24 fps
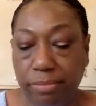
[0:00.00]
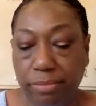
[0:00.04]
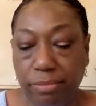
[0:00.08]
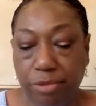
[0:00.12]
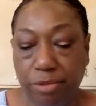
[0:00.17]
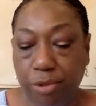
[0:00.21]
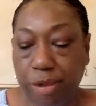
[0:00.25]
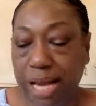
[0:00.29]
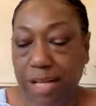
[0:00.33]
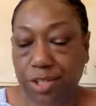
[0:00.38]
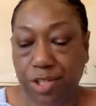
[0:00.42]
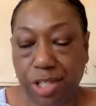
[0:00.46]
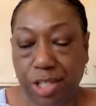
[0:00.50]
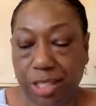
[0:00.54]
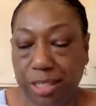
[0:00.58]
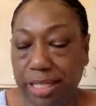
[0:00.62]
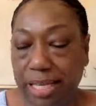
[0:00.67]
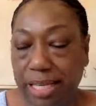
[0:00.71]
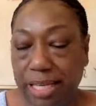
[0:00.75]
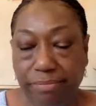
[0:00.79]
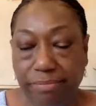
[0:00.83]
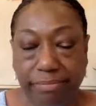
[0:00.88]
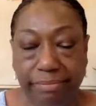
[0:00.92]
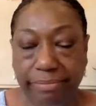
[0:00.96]

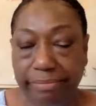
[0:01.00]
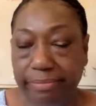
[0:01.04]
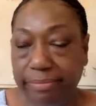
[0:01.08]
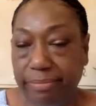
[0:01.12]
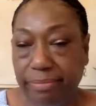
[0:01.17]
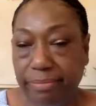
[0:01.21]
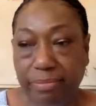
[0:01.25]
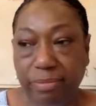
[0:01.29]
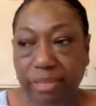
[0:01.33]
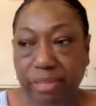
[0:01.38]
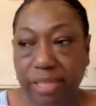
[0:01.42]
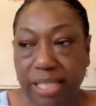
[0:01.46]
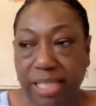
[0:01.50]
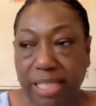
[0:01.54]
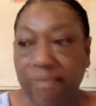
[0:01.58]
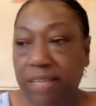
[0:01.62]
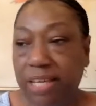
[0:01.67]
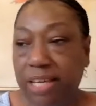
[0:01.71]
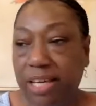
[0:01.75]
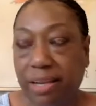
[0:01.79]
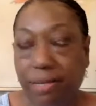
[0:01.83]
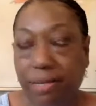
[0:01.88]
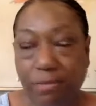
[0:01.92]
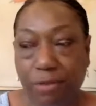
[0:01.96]
tragically
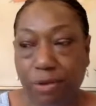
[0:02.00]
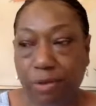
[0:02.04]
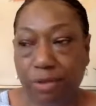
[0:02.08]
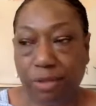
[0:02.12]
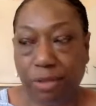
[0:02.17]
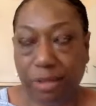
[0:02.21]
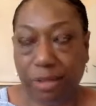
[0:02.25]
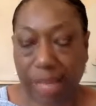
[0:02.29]
living for the